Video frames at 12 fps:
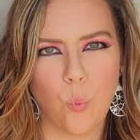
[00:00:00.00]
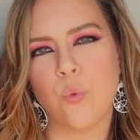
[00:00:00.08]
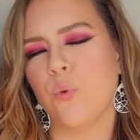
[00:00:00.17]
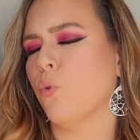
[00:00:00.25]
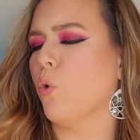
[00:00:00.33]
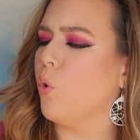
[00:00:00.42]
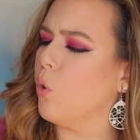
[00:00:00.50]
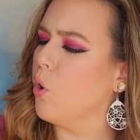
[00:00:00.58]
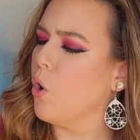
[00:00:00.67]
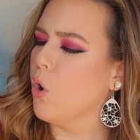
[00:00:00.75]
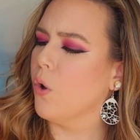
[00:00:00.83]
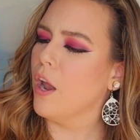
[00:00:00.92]
Ooh,
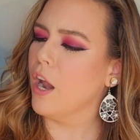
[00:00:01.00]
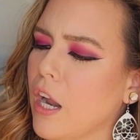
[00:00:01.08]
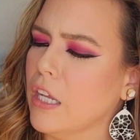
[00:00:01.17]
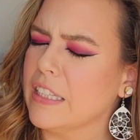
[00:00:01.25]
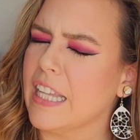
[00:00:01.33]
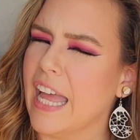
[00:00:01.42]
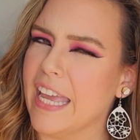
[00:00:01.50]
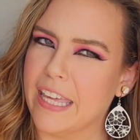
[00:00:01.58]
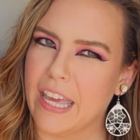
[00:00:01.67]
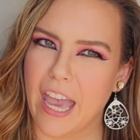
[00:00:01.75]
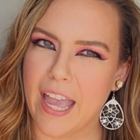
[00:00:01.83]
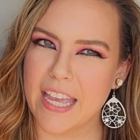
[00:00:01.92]
like
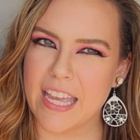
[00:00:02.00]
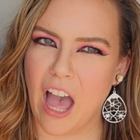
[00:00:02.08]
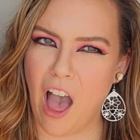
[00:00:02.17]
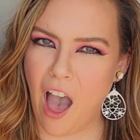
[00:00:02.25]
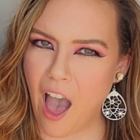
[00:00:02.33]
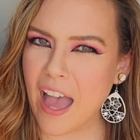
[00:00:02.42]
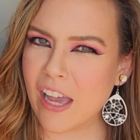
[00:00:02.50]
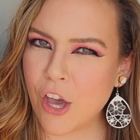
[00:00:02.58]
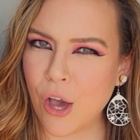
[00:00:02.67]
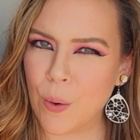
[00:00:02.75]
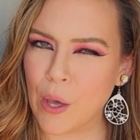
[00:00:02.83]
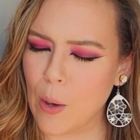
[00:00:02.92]
hot
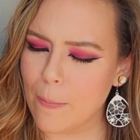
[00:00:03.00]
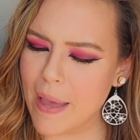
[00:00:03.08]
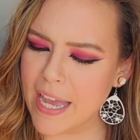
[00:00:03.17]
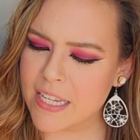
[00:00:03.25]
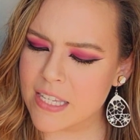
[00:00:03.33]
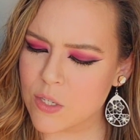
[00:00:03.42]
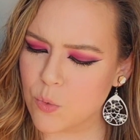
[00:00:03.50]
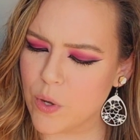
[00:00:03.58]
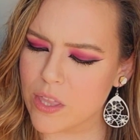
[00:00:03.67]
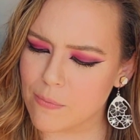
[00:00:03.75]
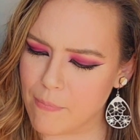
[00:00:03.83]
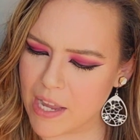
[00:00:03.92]
cocoa mix
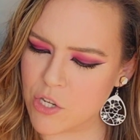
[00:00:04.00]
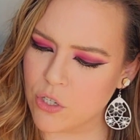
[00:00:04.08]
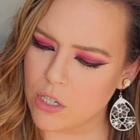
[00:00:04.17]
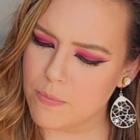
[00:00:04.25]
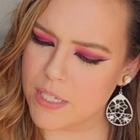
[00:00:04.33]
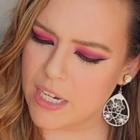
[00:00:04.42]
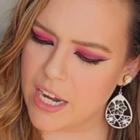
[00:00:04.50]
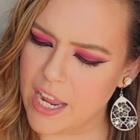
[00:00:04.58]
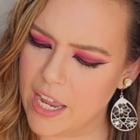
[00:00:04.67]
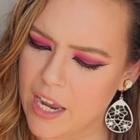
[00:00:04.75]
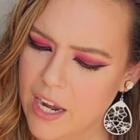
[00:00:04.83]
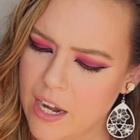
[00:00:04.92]
with mushrooms in it?